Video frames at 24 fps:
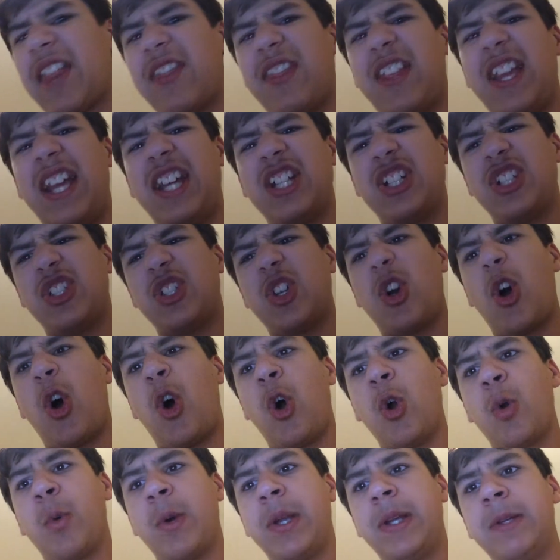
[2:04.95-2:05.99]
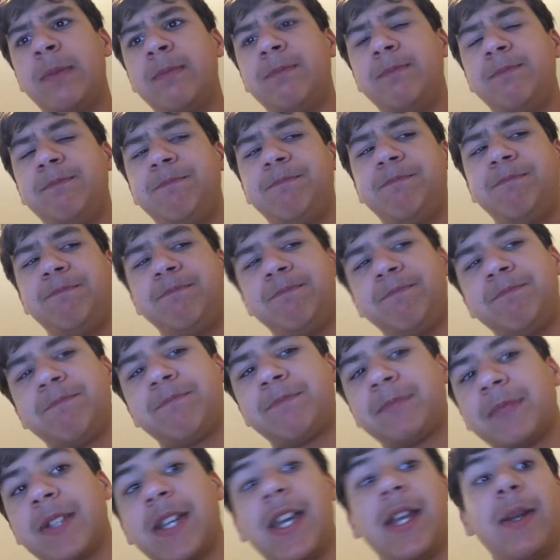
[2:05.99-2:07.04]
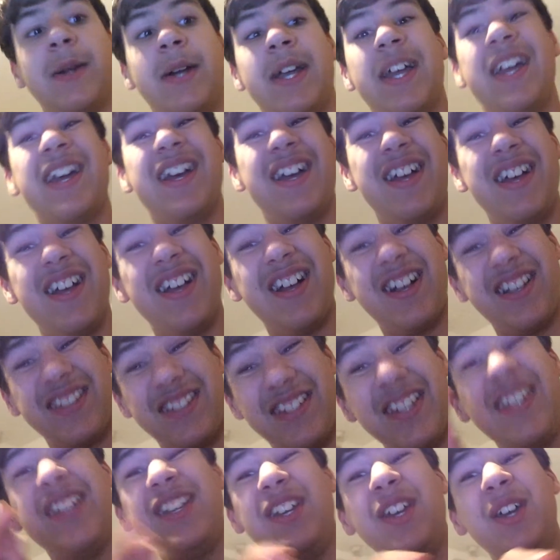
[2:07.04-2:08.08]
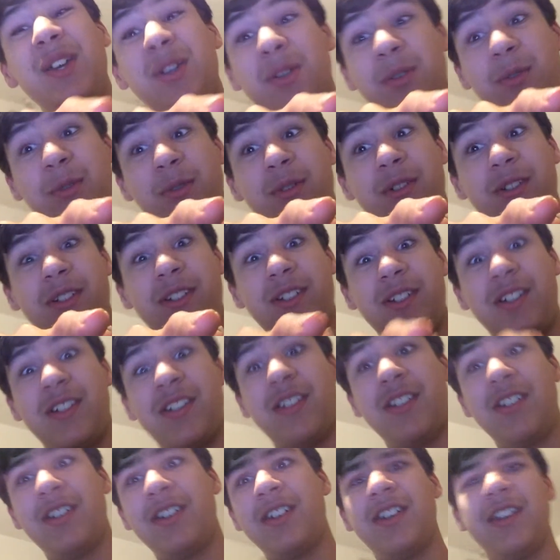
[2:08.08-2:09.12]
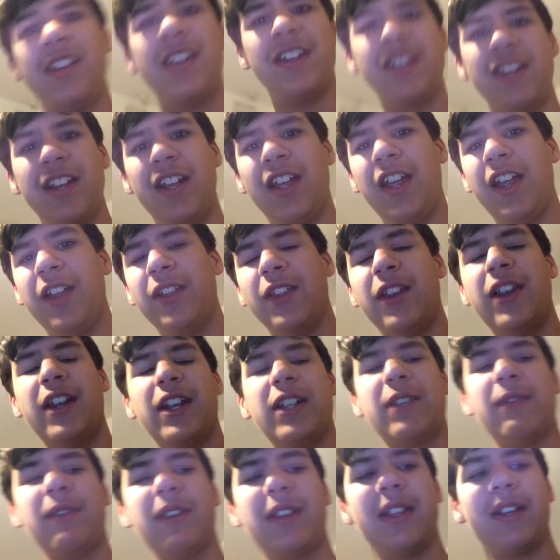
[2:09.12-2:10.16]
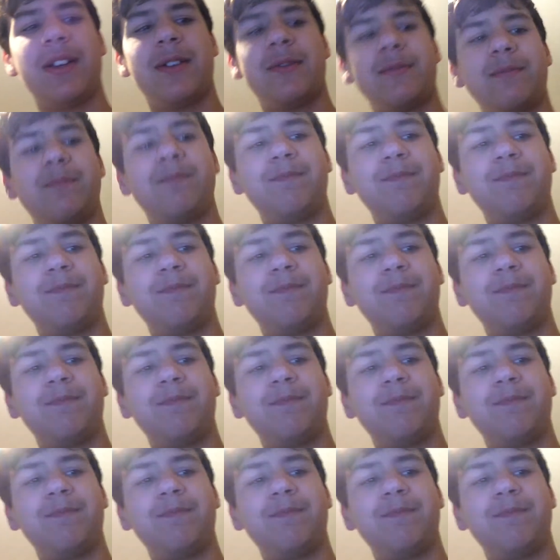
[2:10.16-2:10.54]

think it just got awkward. Anyway, I'll see you in the next video.